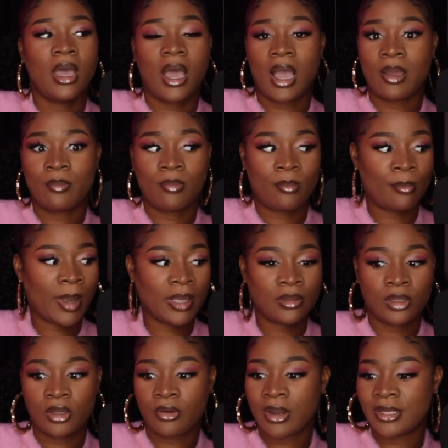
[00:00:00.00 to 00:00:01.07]
I might
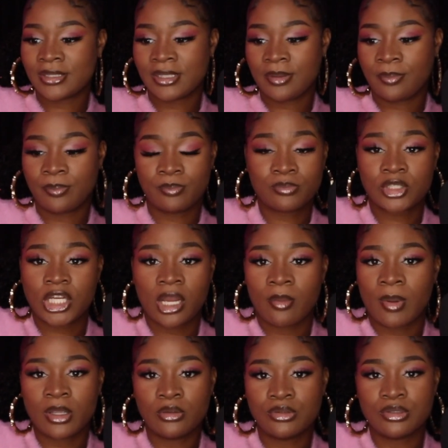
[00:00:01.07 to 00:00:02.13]
look crazy sharing
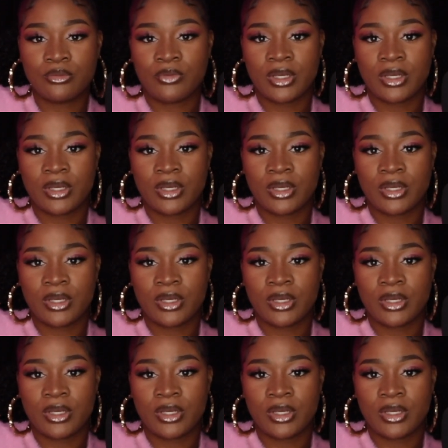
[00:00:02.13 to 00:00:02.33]
my YouTube